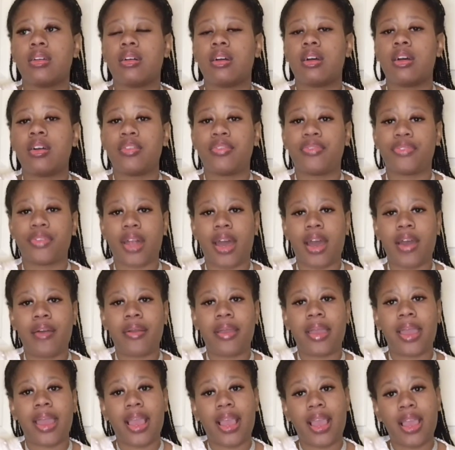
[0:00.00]
a
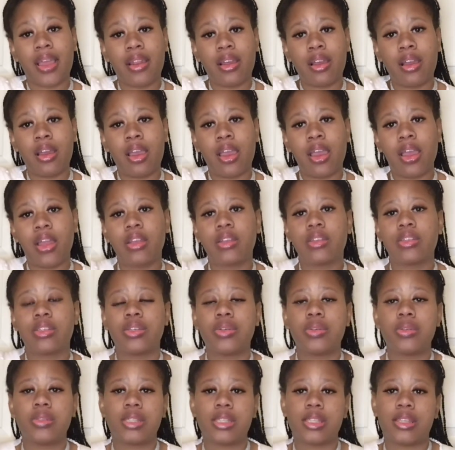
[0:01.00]
flower and a heart,
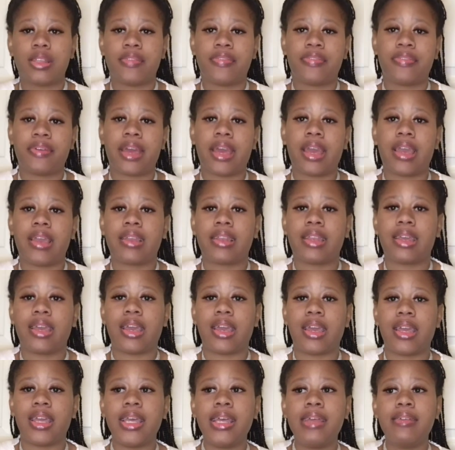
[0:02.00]
due to the fact
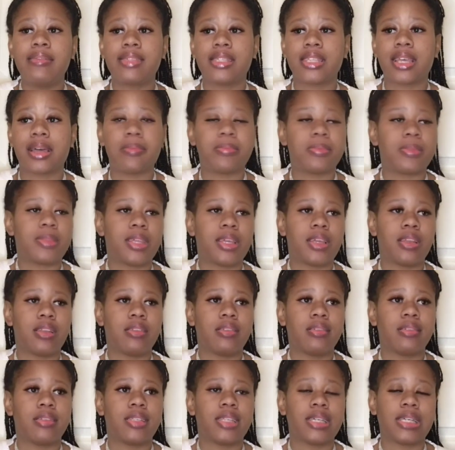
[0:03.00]
that if
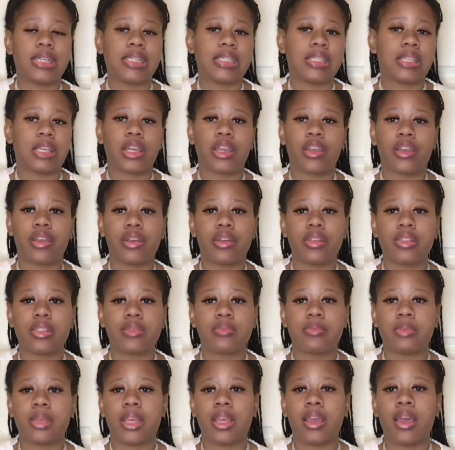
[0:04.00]
something does occur
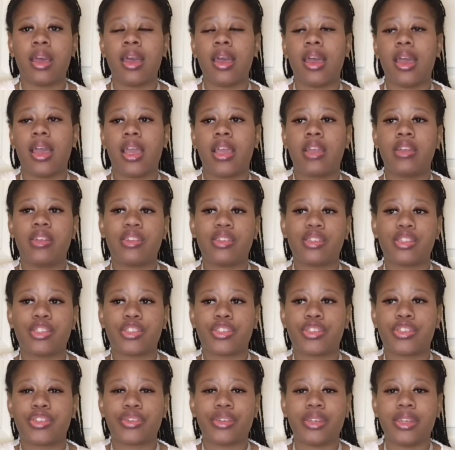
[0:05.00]
to me in
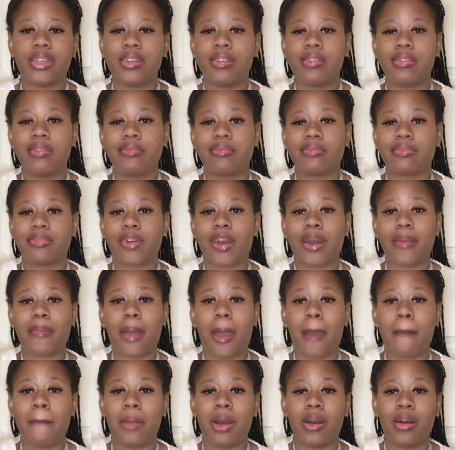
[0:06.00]
the street while
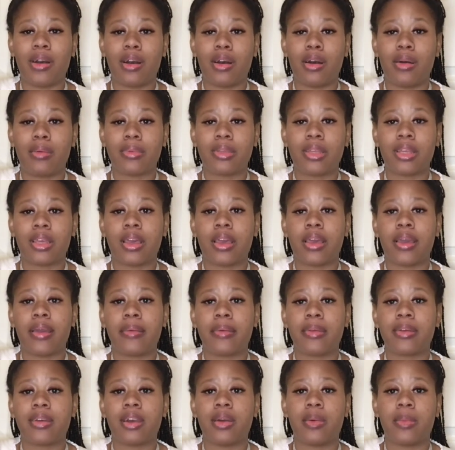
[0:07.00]
my mom can't
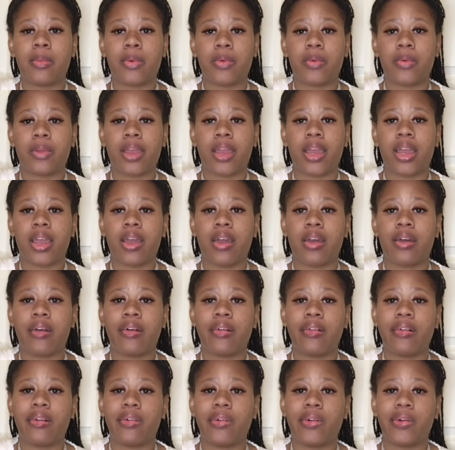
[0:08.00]
come
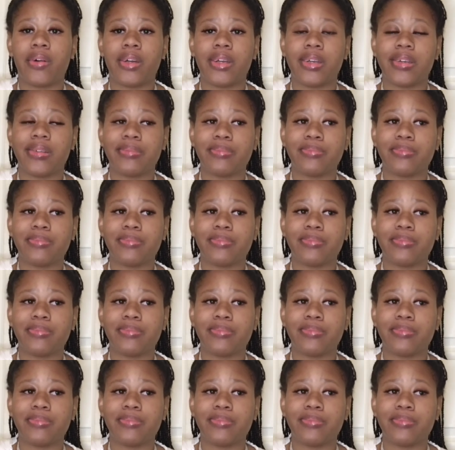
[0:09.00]
around or